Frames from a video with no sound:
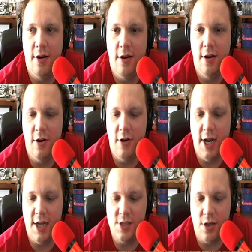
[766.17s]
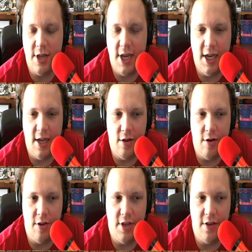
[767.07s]
You know, it adds all that yellow.
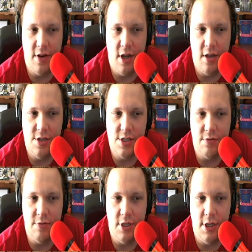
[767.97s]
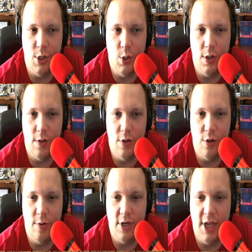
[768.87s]
All the other colors are real low, low, low,
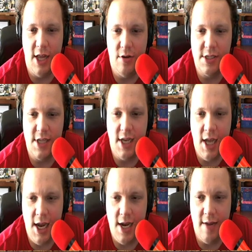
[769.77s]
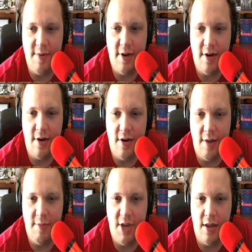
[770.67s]
where yellow is like, hi, I'm here.
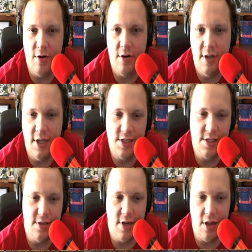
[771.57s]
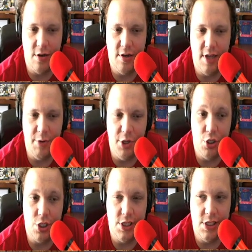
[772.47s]
I'm yellow. That's the color that we
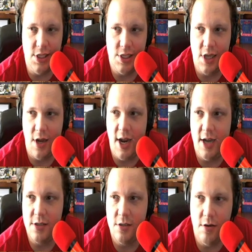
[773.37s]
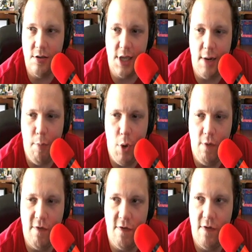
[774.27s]
usually see the sun at. So it's like,
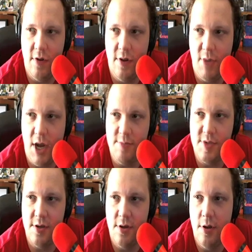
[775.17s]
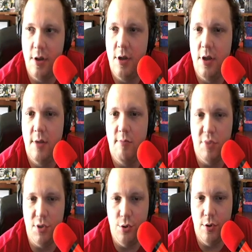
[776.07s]
poof, pops.
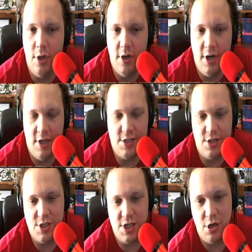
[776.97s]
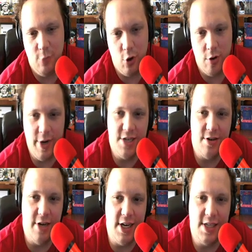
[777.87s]
Blue. Now this looks a little more
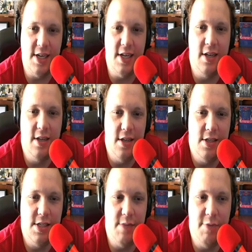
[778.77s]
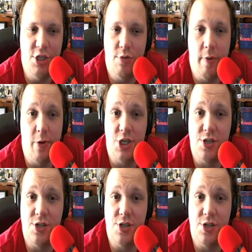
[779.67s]
wintry, doesn't it? See, the picture we were just